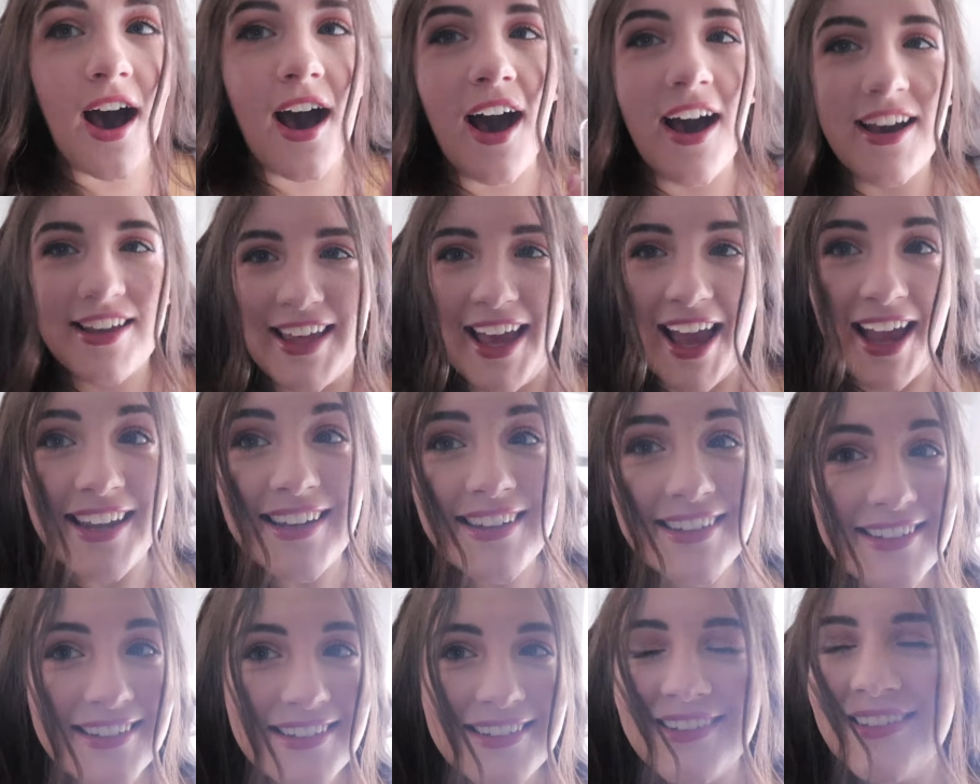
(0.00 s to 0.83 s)
Again?
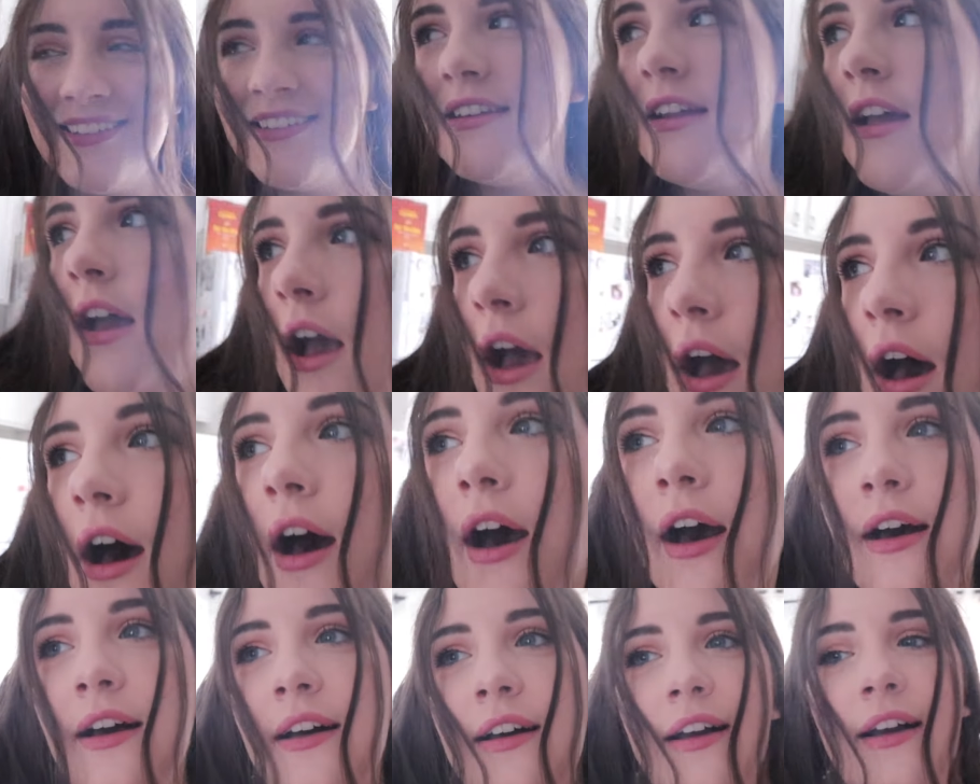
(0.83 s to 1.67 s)

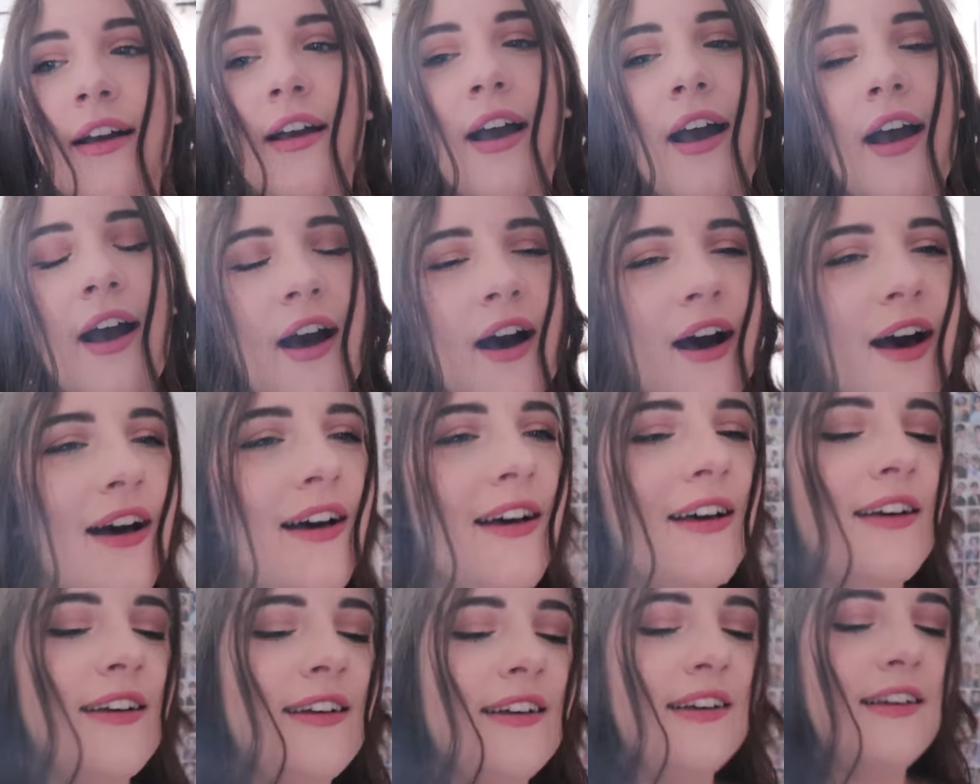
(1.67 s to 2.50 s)

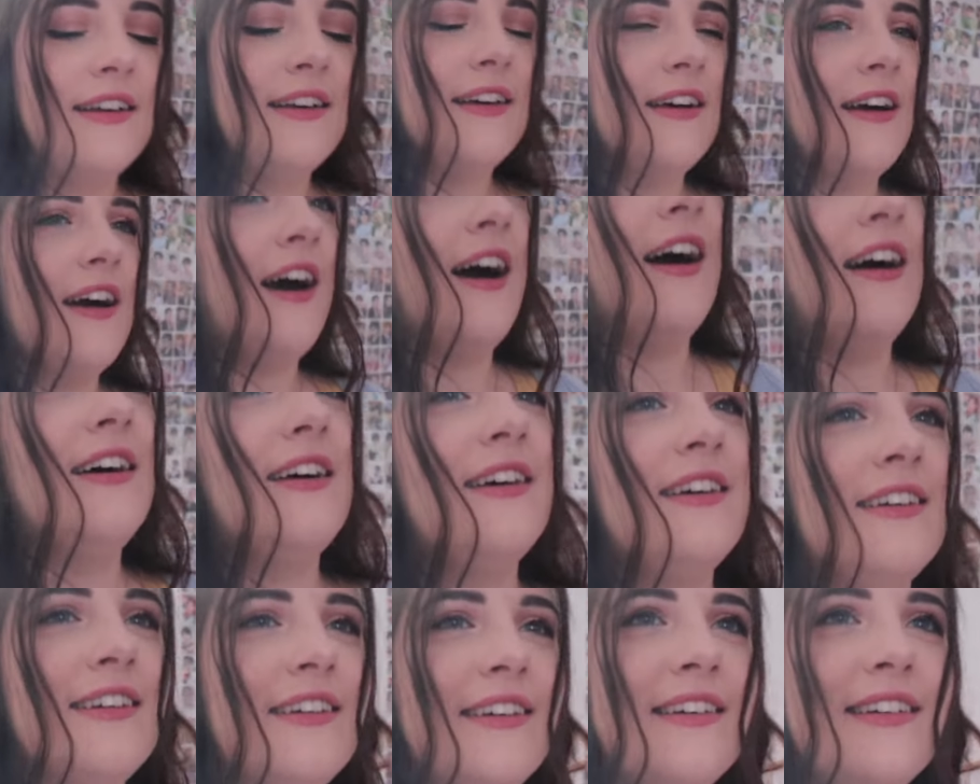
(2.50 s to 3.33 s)
I'm
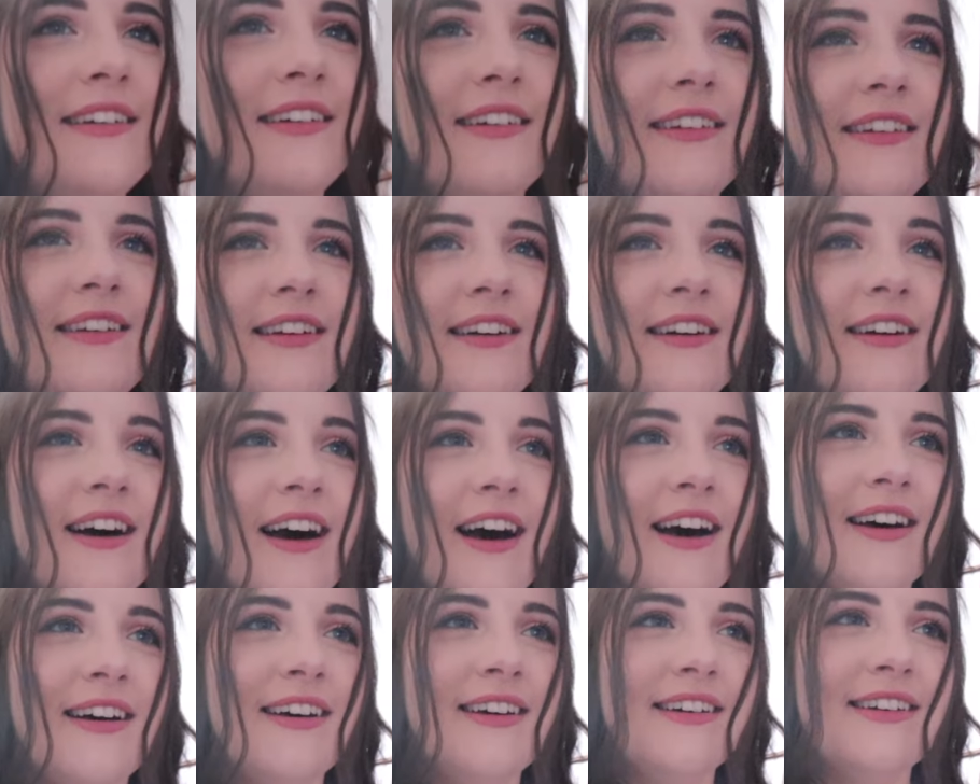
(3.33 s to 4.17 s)

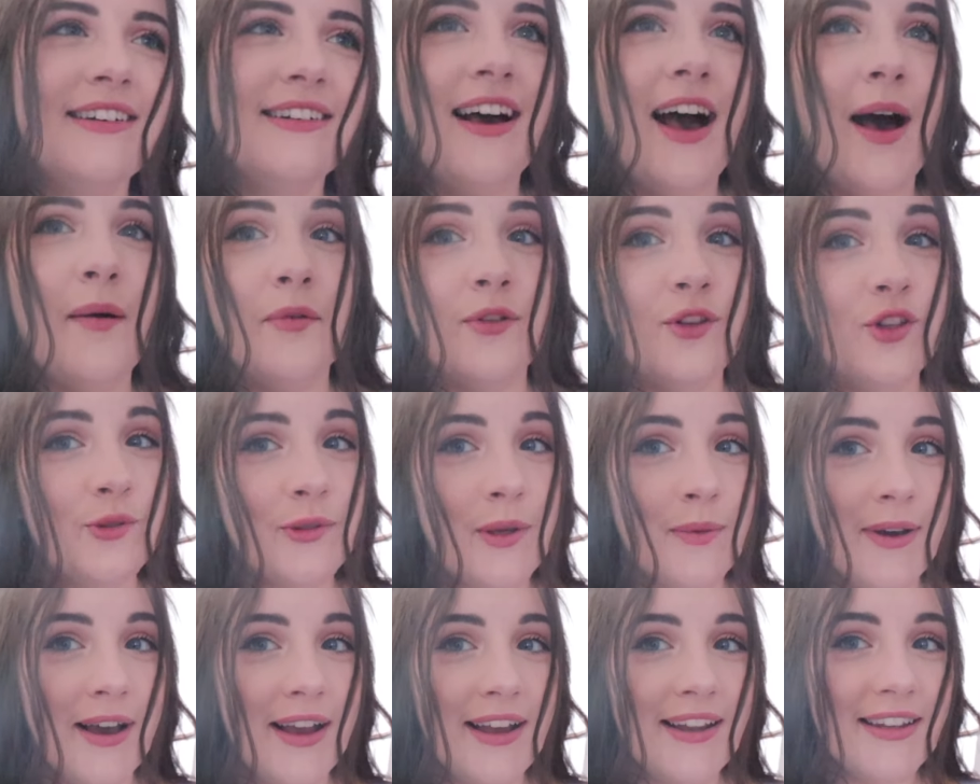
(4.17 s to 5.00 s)
gonna lose
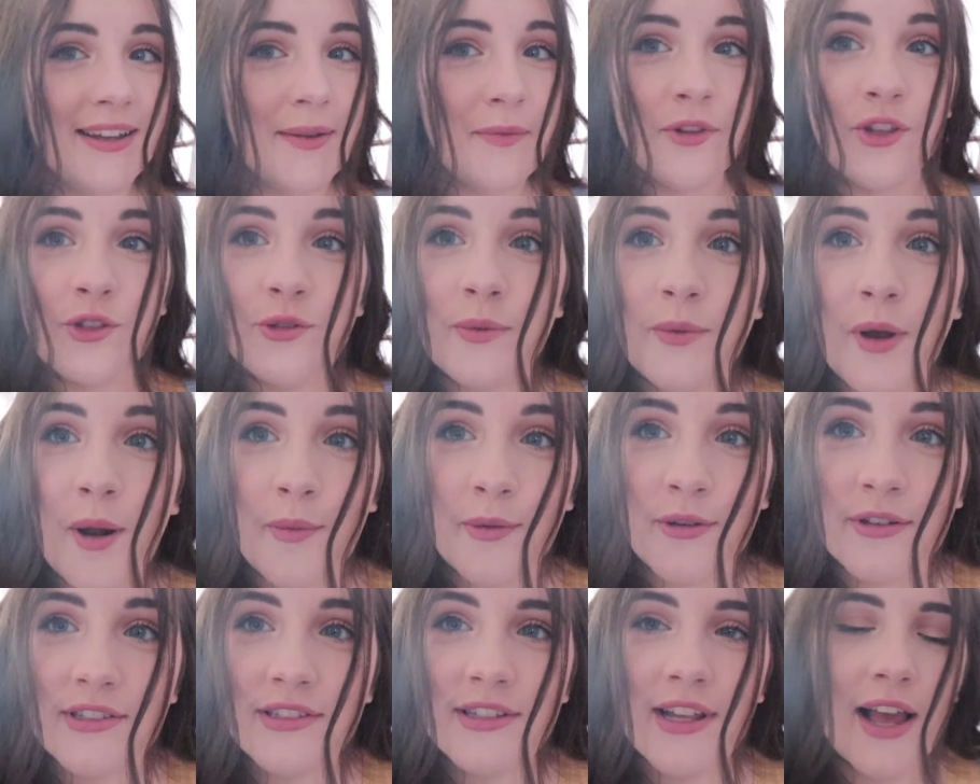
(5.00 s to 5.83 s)
my mind. I'm gonna lose my
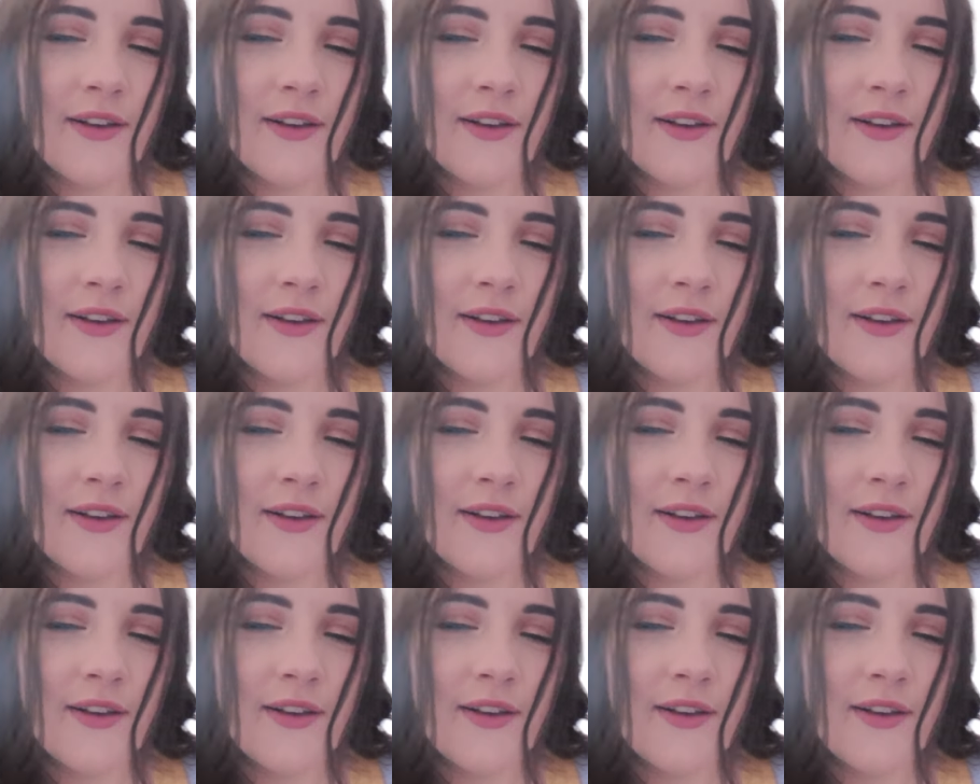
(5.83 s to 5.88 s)
marbles.